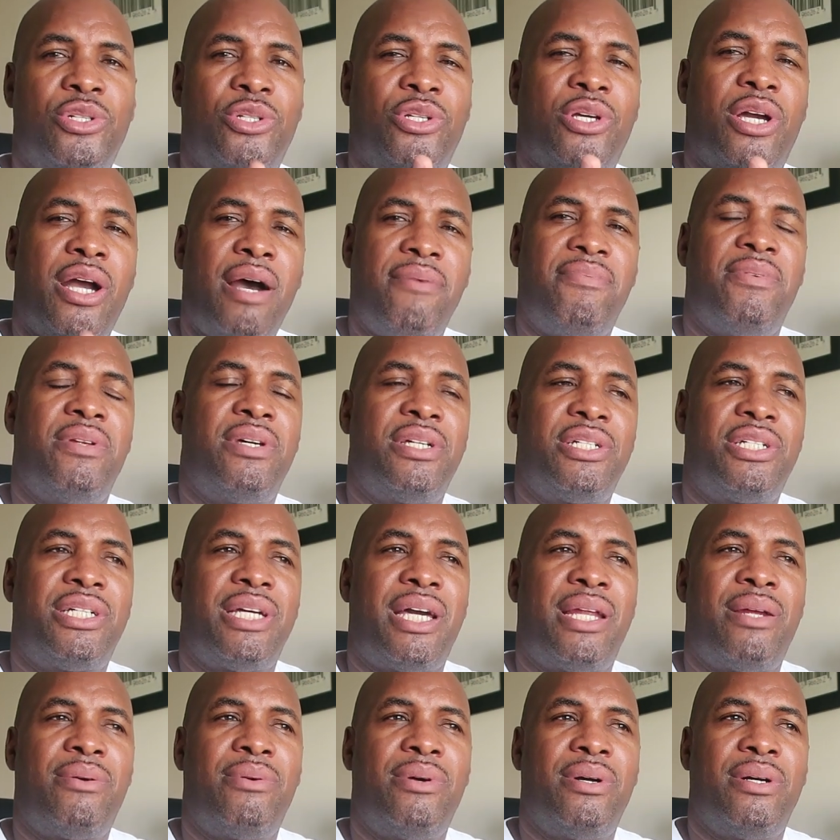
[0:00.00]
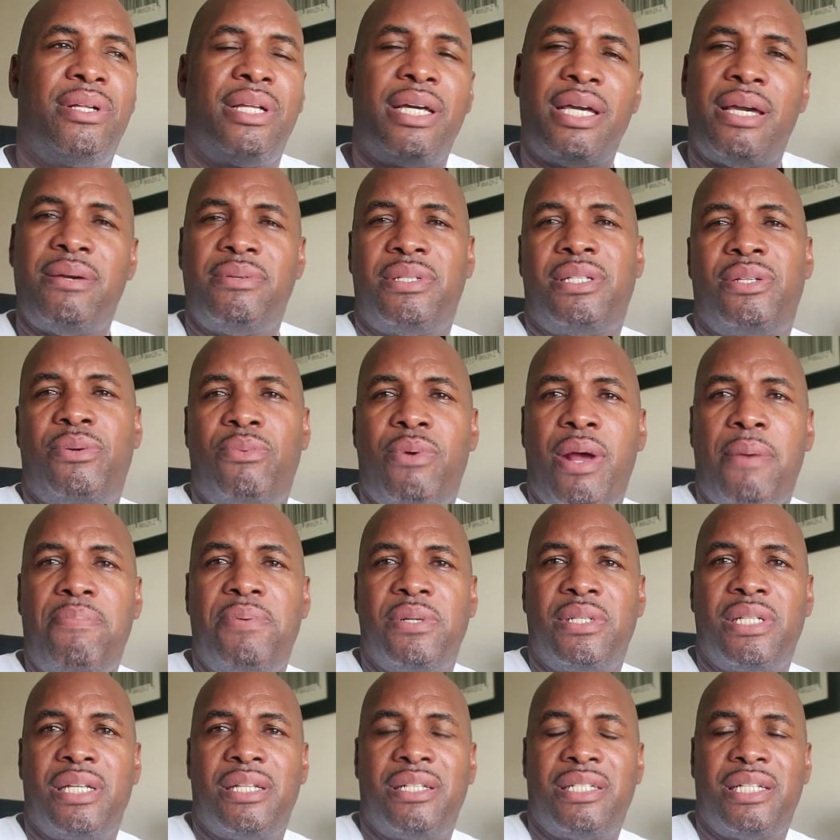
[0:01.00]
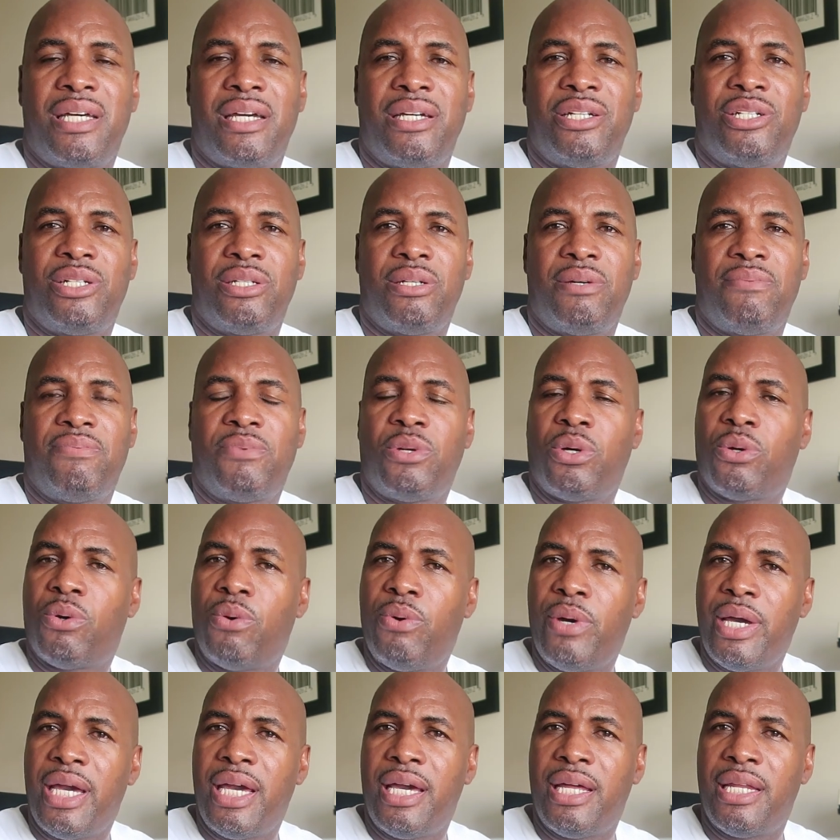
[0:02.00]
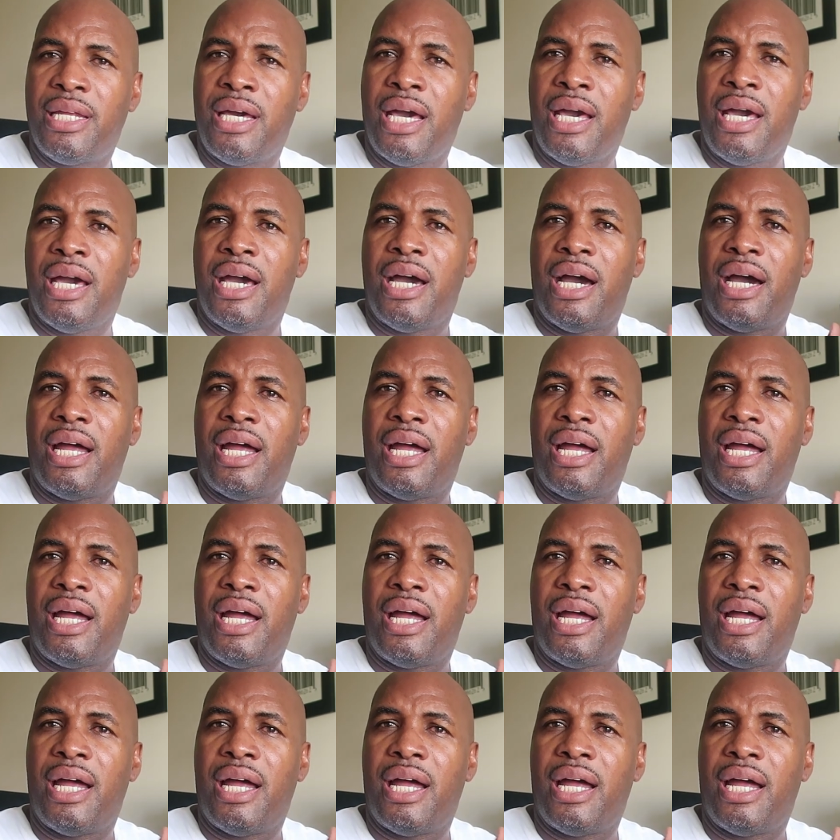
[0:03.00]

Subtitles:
the Governor General is a representation of the Queen,